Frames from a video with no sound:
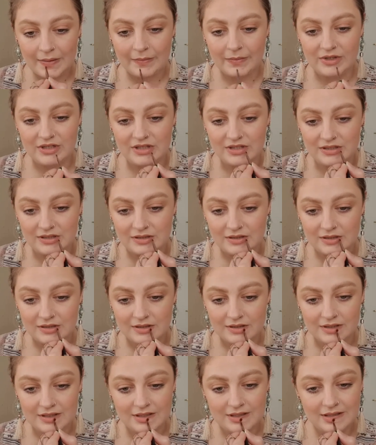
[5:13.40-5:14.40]
which is a
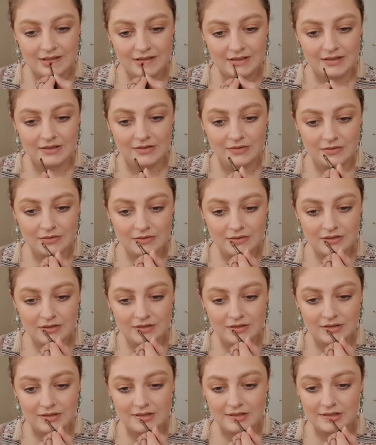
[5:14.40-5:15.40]
good thing. It's
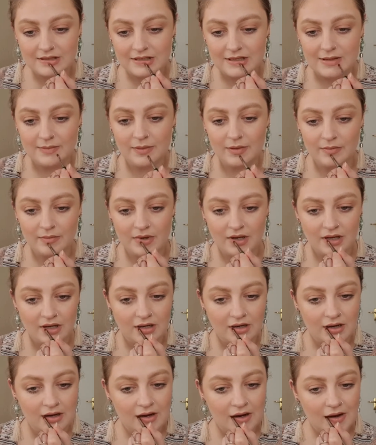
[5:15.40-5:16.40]
always good to keep in
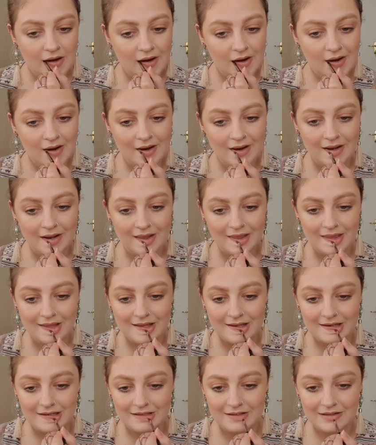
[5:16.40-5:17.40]
mind
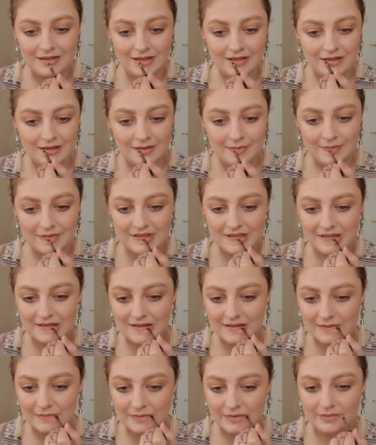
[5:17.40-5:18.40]
that you need a lipstick
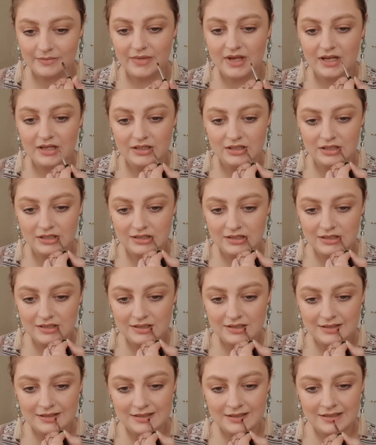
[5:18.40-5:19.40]
that will match
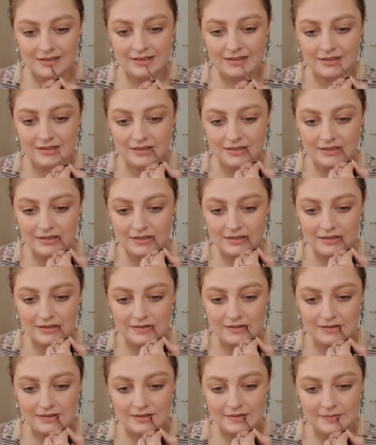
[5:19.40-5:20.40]

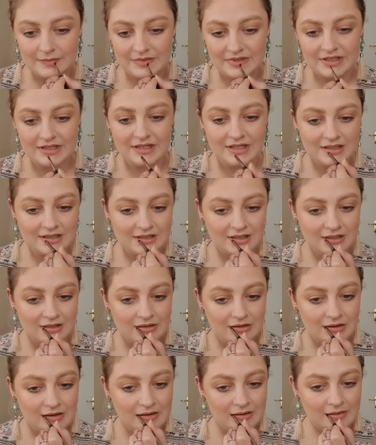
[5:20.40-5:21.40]
your lips and
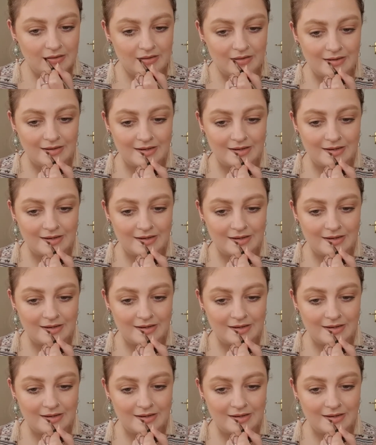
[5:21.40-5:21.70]
etc,